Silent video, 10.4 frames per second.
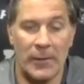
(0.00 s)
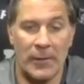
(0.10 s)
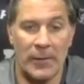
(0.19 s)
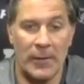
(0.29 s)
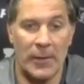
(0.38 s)

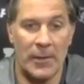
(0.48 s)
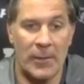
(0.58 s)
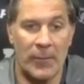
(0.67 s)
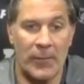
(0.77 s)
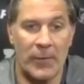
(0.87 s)
And it's
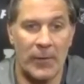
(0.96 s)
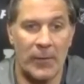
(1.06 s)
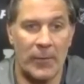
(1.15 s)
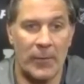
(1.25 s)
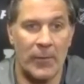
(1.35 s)
something
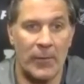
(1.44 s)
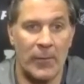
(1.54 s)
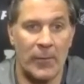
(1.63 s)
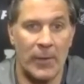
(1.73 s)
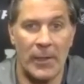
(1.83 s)

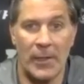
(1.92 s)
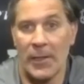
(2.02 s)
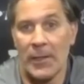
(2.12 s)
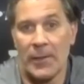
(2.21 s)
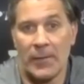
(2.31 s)
that we
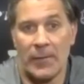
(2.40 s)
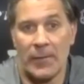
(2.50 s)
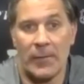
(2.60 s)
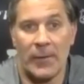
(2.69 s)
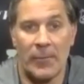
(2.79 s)
need.
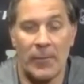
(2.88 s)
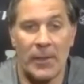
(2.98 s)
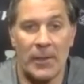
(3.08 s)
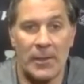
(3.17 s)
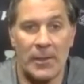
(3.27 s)
And I
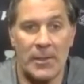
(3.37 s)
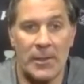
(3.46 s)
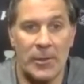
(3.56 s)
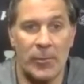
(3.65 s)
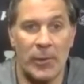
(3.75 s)
mean, he's just
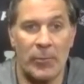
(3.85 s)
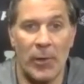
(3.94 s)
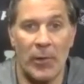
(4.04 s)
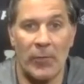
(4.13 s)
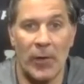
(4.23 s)
such a big
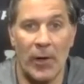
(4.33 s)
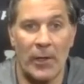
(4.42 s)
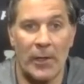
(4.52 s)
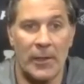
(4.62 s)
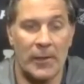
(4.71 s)
part of our
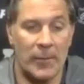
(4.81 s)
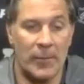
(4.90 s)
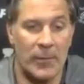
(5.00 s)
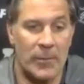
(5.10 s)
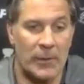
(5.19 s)
hockey
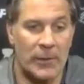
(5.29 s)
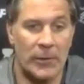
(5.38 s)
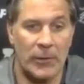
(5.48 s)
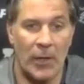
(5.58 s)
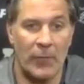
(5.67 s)
team, especially
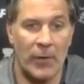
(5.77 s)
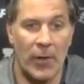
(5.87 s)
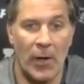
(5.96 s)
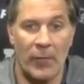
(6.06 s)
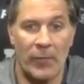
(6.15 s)
driving
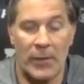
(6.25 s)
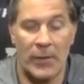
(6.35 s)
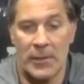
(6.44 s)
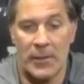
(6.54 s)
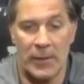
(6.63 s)
our
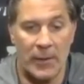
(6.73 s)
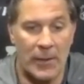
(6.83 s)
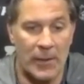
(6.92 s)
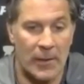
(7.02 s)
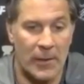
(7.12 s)
offense, that
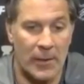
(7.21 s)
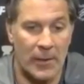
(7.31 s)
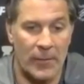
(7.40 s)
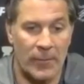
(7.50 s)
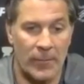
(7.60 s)

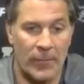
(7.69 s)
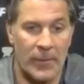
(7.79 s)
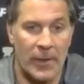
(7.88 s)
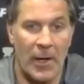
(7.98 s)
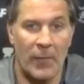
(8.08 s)

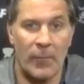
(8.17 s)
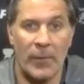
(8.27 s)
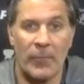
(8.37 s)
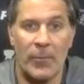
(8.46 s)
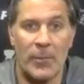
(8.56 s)
to have him
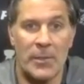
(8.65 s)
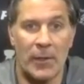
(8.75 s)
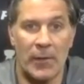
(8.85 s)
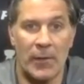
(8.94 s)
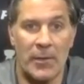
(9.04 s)
in from the
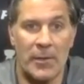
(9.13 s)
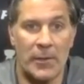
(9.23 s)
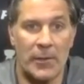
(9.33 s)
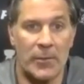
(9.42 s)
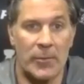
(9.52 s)
start of the
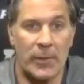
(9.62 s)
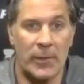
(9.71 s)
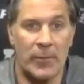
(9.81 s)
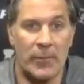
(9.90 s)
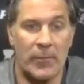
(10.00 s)
series would
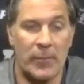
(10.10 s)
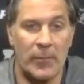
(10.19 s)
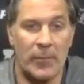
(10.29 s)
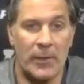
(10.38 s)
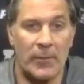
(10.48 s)
be,
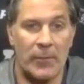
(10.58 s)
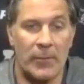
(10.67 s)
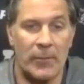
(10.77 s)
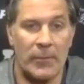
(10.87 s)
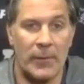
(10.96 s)

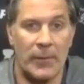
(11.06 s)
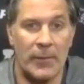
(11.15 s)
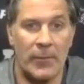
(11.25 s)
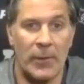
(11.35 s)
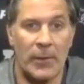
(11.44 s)
you
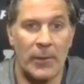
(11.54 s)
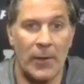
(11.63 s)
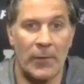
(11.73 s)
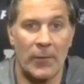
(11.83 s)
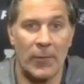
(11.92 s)
know, what the
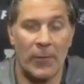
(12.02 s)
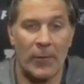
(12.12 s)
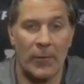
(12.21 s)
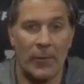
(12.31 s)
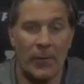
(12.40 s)
doctor ordered.